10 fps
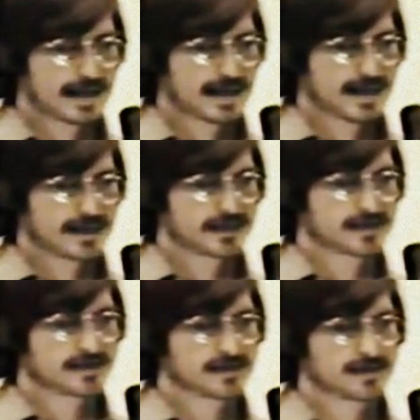
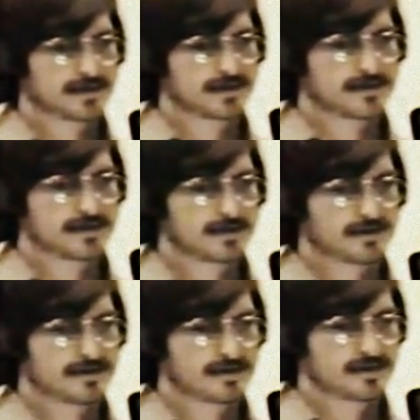And
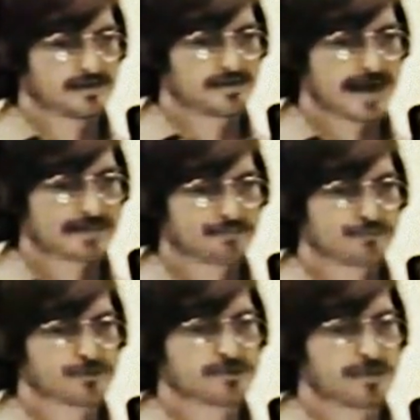that
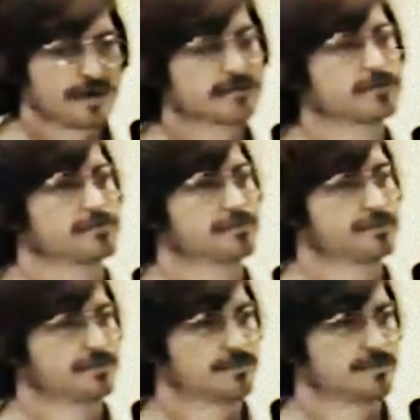perspective
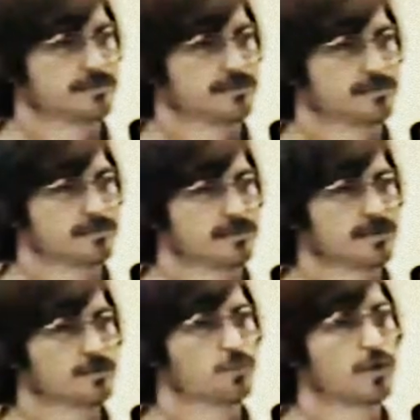
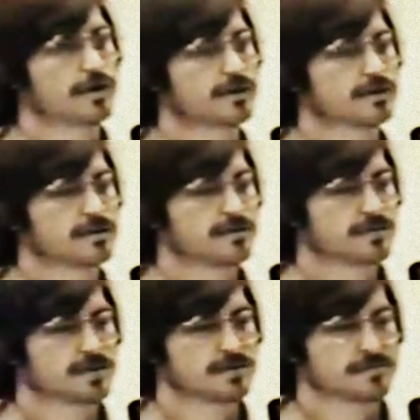is what
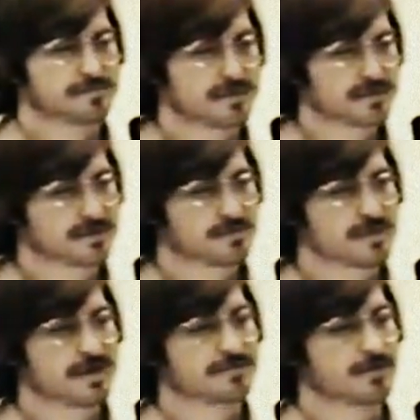gives us the feeling that
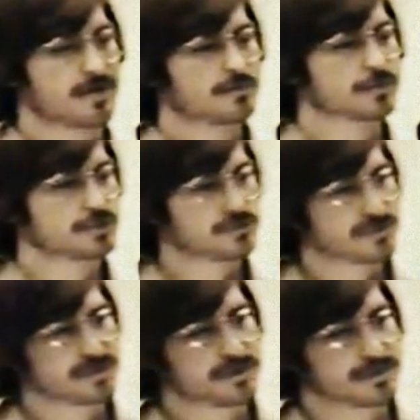we have an
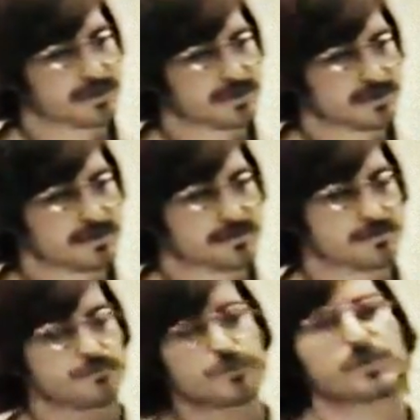opportunity
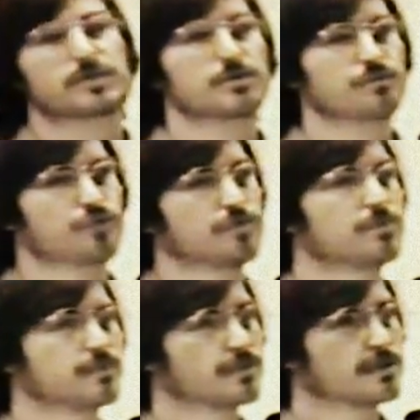to really
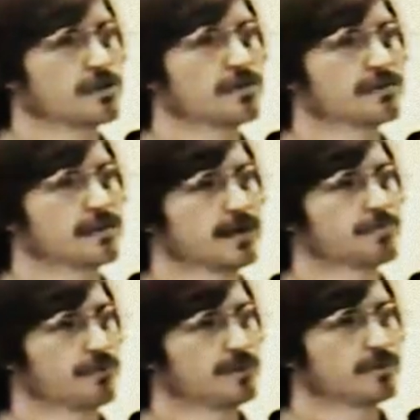contribute to solving
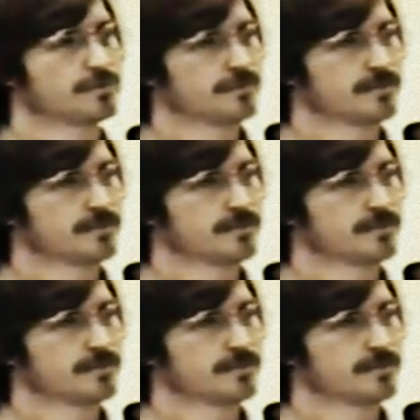that problem.